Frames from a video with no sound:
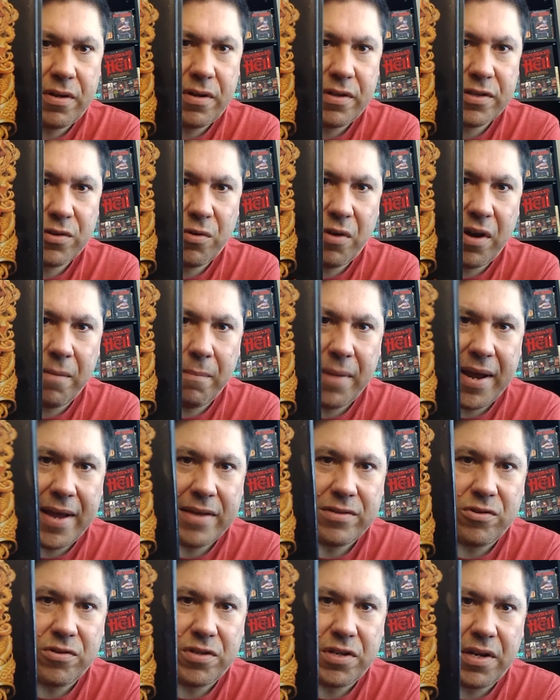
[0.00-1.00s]
It's Graham
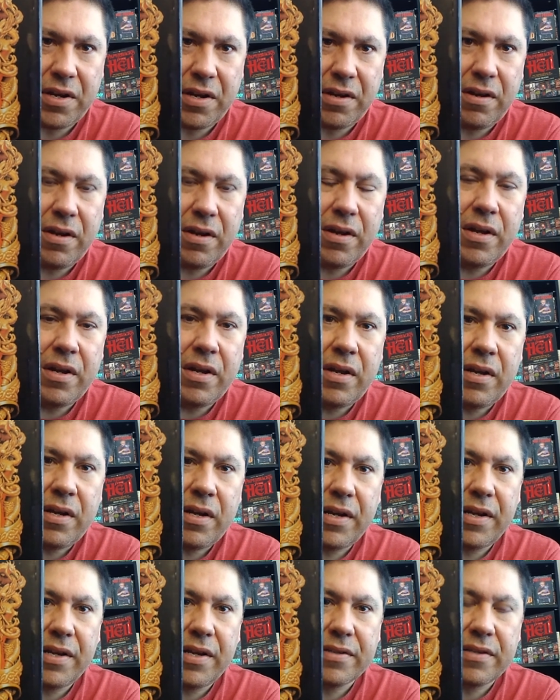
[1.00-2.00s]
Masterton.
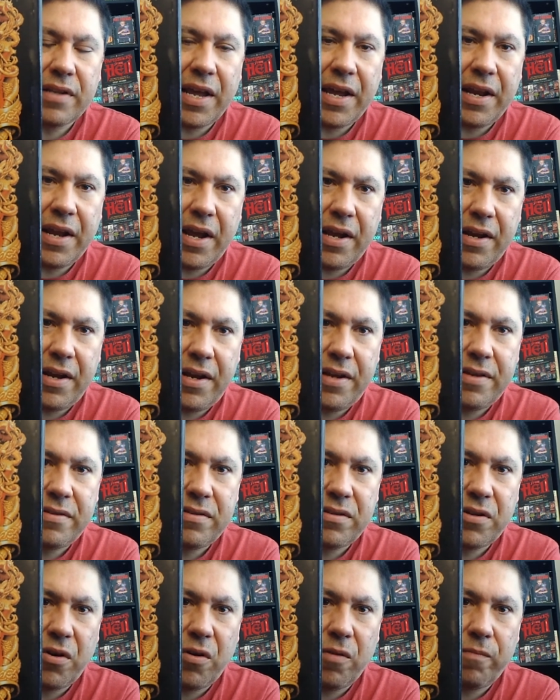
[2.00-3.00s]
It's late 80s,
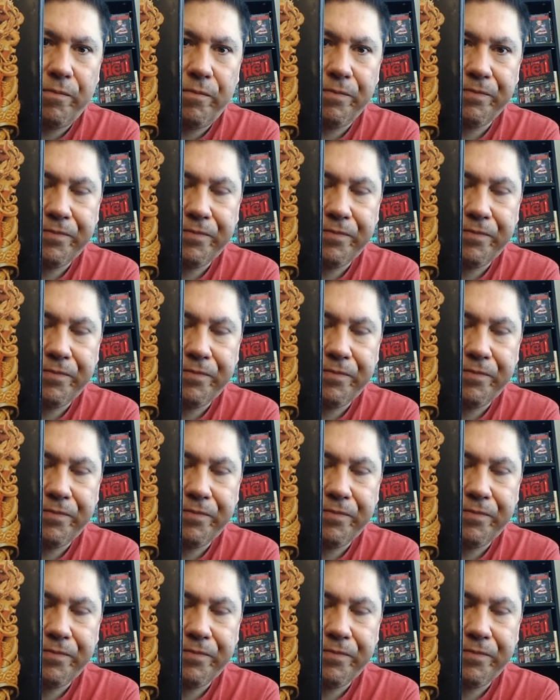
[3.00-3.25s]
so